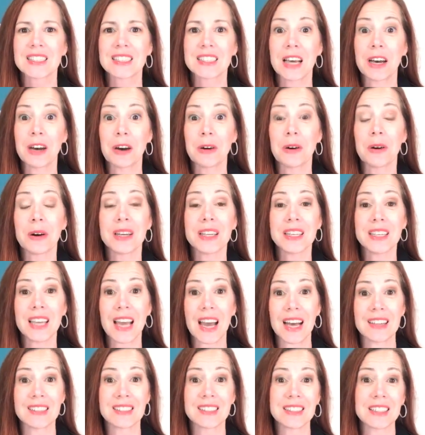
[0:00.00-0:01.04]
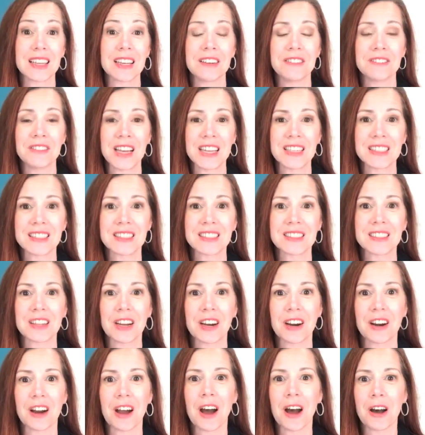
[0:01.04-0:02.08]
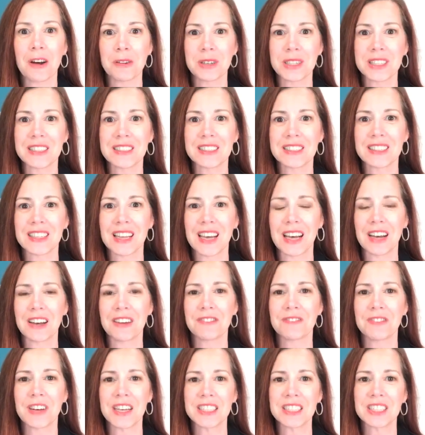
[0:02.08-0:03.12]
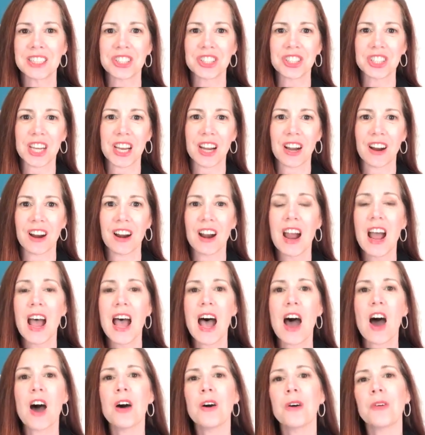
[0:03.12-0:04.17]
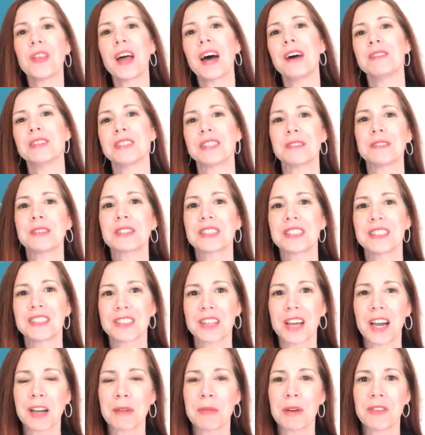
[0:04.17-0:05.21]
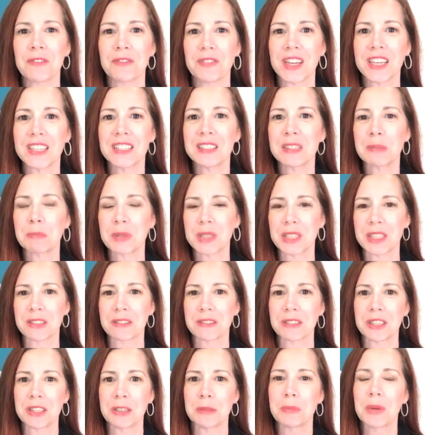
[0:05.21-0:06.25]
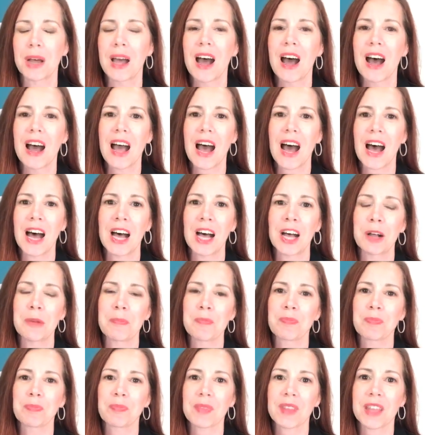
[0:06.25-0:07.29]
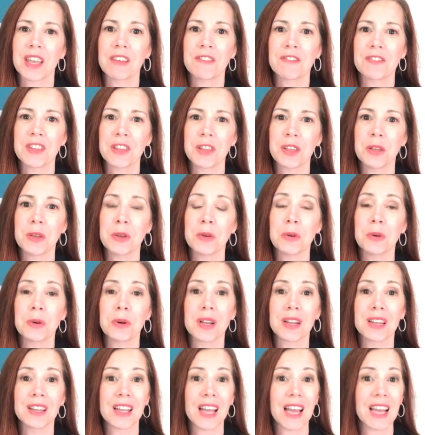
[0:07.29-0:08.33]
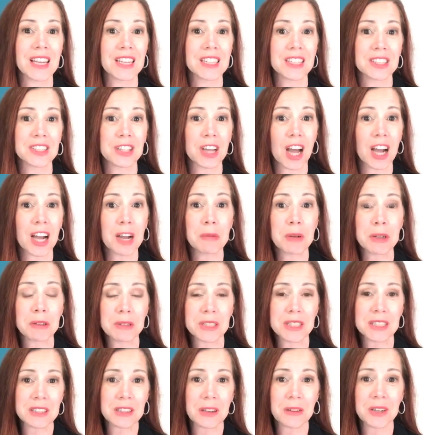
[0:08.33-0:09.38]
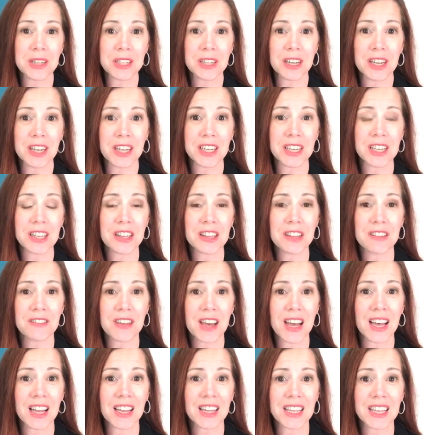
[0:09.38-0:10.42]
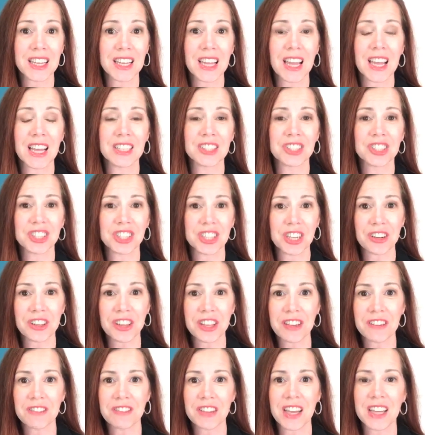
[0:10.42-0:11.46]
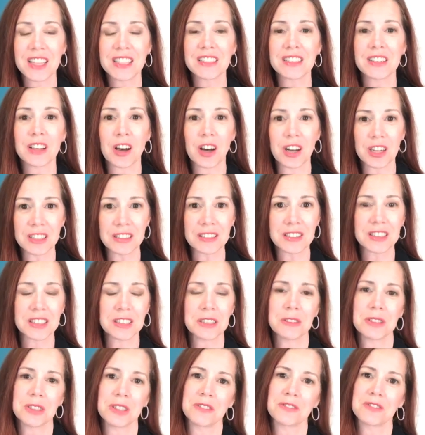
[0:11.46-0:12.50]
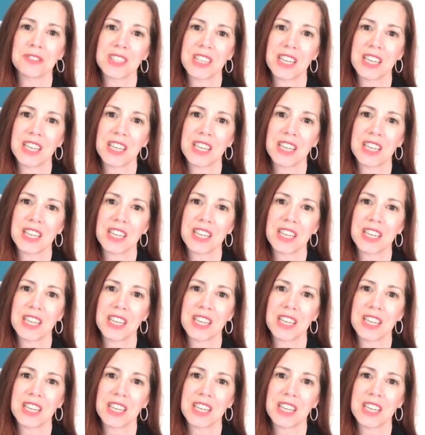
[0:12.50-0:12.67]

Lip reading: So yes, events are always fun to share. Oh, I was going to talk about Facebook group. If you like to talk about what's going on in the valley and share the events, also don't